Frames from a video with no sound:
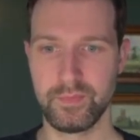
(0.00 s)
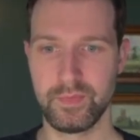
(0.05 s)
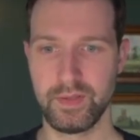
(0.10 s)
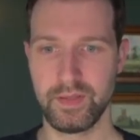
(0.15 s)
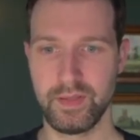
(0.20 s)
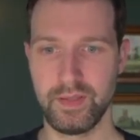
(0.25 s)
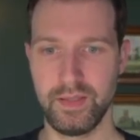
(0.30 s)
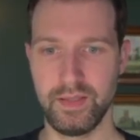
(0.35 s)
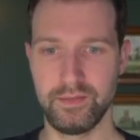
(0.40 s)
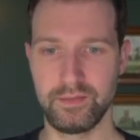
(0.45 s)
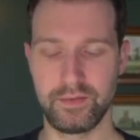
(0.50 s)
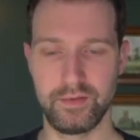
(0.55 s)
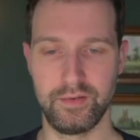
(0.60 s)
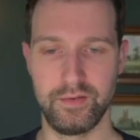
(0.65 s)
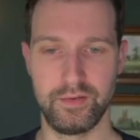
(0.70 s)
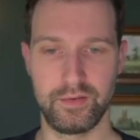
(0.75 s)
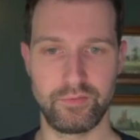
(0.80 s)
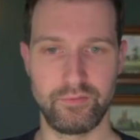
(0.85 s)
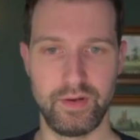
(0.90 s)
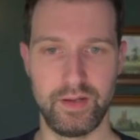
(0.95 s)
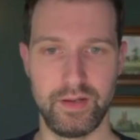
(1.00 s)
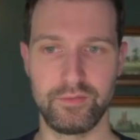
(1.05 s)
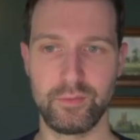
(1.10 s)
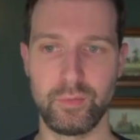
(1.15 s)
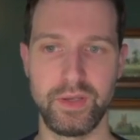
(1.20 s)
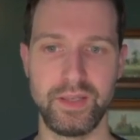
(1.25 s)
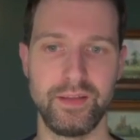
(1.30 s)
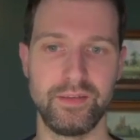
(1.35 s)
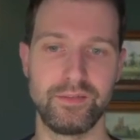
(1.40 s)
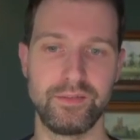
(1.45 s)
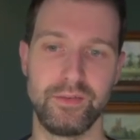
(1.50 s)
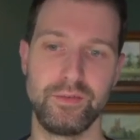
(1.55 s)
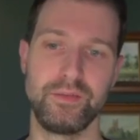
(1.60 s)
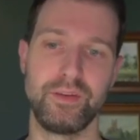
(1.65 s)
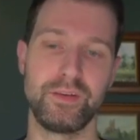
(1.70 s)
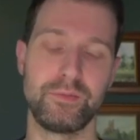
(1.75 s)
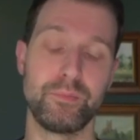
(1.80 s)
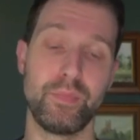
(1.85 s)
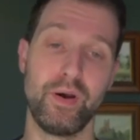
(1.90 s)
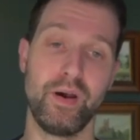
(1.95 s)
it's going to create a tweet. So this
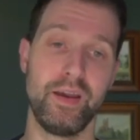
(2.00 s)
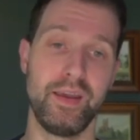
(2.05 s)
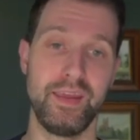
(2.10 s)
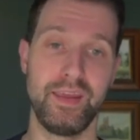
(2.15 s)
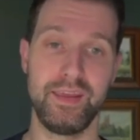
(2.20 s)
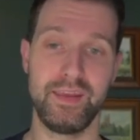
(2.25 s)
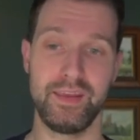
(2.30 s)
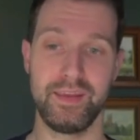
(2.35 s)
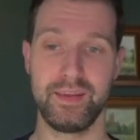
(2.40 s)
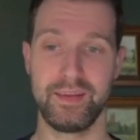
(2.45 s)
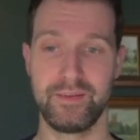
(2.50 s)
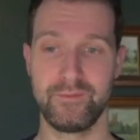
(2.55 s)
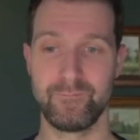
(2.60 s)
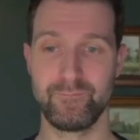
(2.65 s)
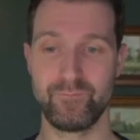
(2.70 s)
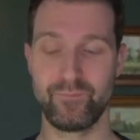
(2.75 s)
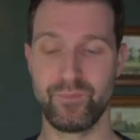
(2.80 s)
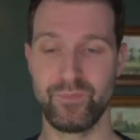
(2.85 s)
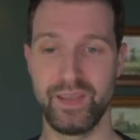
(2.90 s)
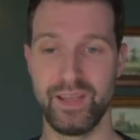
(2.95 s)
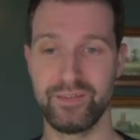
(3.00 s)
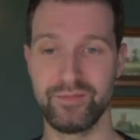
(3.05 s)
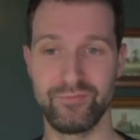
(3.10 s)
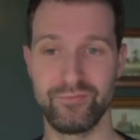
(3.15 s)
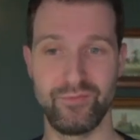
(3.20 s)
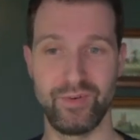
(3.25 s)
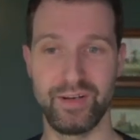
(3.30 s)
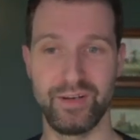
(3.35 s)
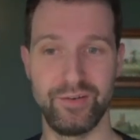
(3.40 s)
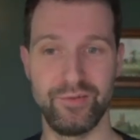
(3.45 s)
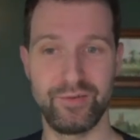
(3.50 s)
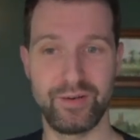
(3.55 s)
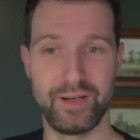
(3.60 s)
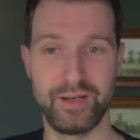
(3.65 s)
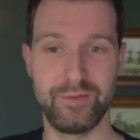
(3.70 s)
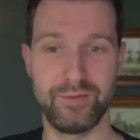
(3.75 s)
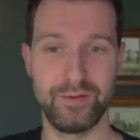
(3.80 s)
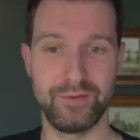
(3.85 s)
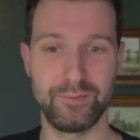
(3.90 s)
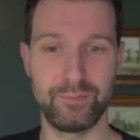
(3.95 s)
part here isn't really doing
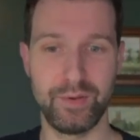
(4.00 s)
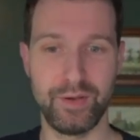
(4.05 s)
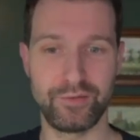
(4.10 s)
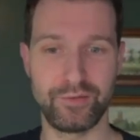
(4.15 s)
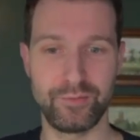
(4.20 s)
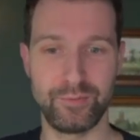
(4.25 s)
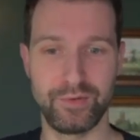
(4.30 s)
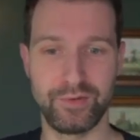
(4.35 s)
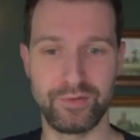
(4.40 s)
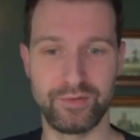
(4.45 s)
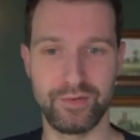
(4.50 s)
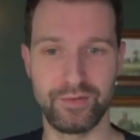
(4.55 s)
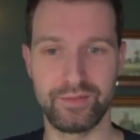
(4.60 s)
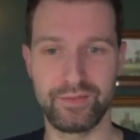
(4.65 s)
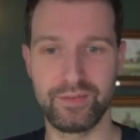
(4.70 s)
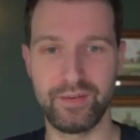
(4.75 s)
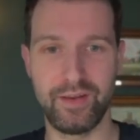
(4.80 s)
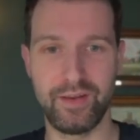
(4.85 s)
anything special. It's just